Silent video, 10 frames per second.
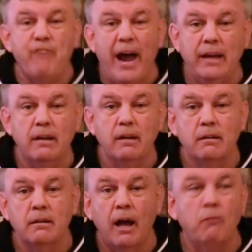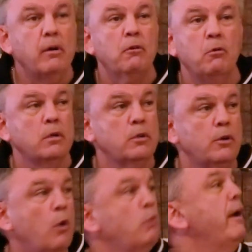yeah. fight. I want everyone to
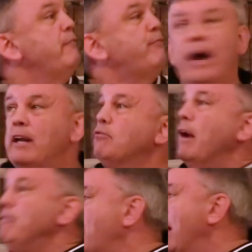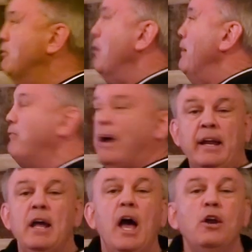know. Great fight. Great fight. Great
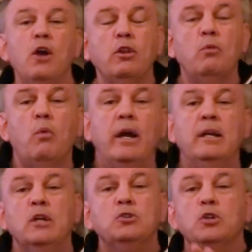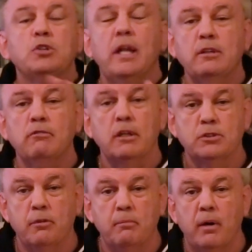fight. Another one, just like the
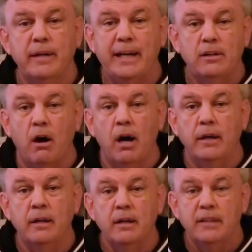rest of them on that card.